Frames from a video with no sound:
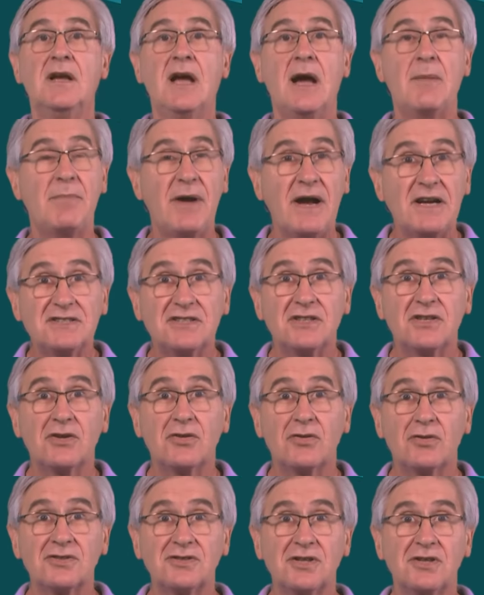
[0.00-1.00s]
A patient
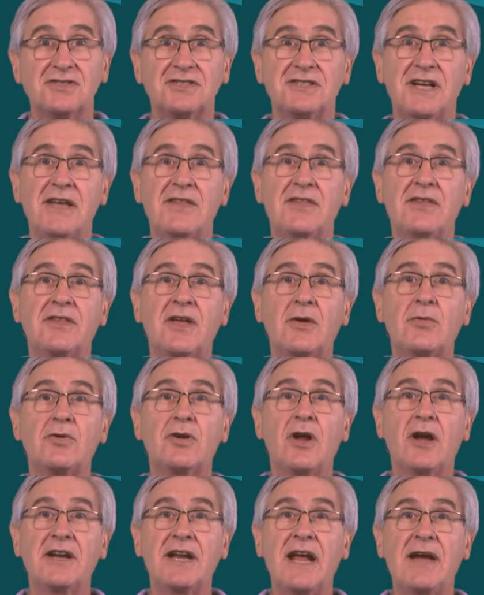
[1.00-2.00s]
can also say that they would
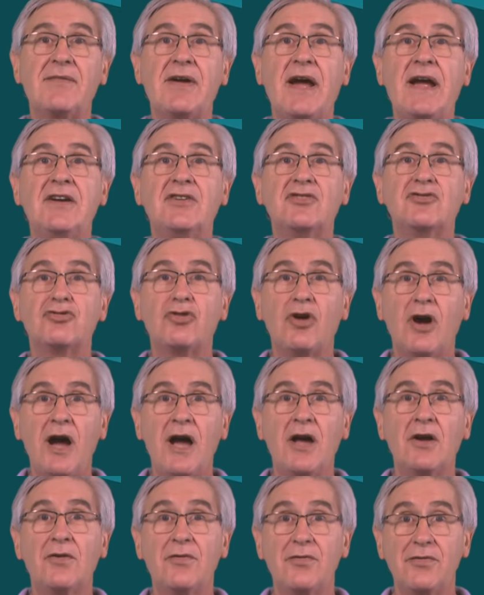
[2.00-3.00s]
like to have a
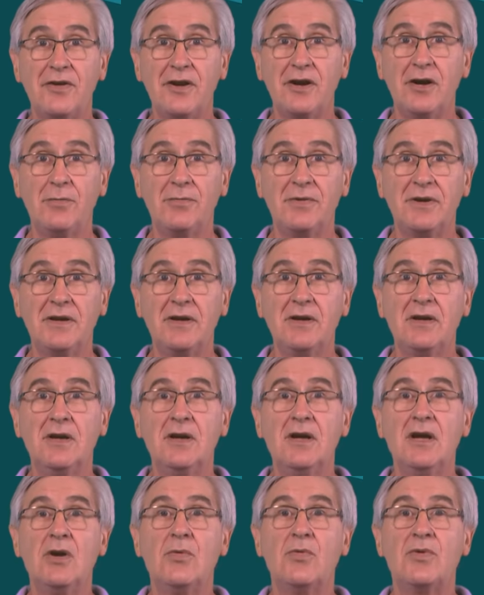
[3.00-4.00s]
trial of therapy
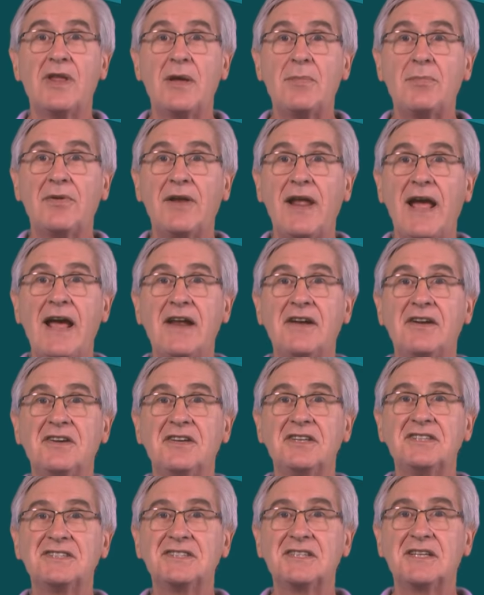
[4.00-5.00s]
with a planned
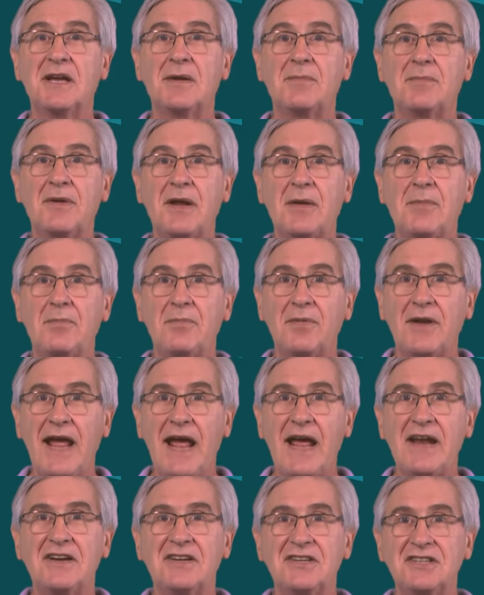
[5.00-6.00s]

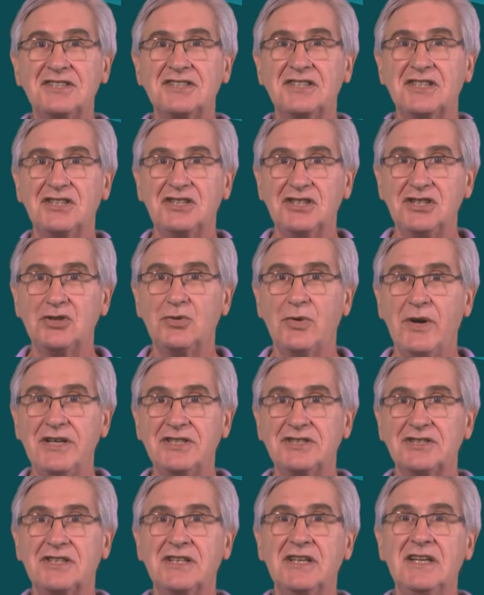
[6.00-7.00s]

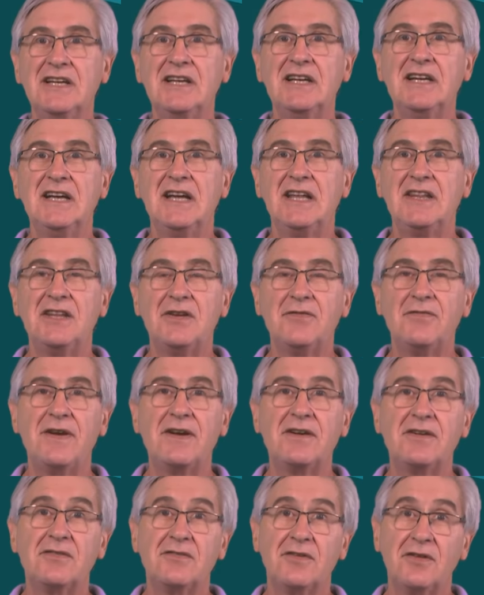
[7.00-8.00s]
discontinuation in the
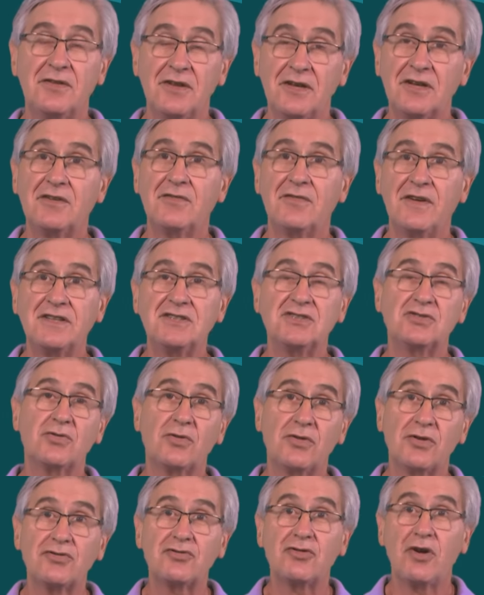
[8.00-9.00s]
event that the intervention
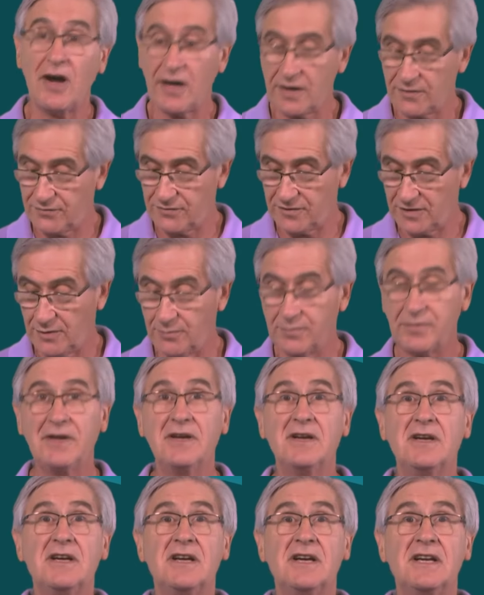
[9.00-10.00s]
or the trial of therapy
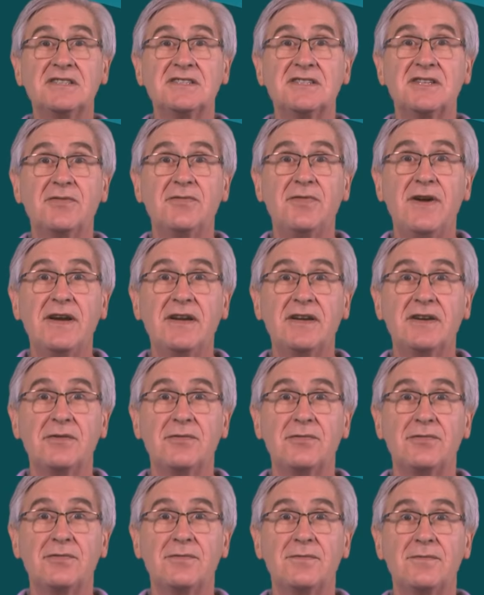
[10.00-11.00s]
isn't
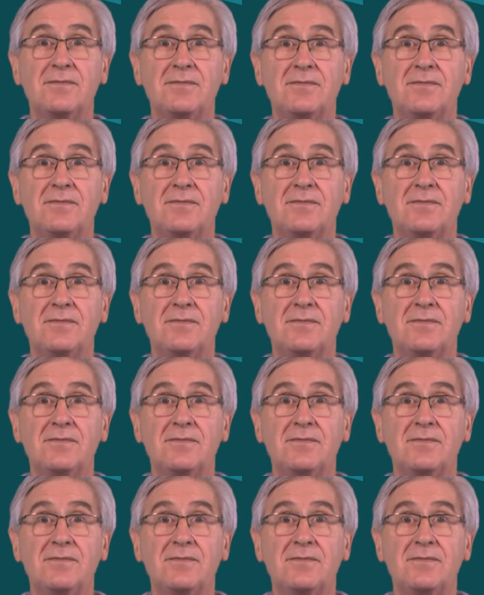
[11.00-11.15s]
effective.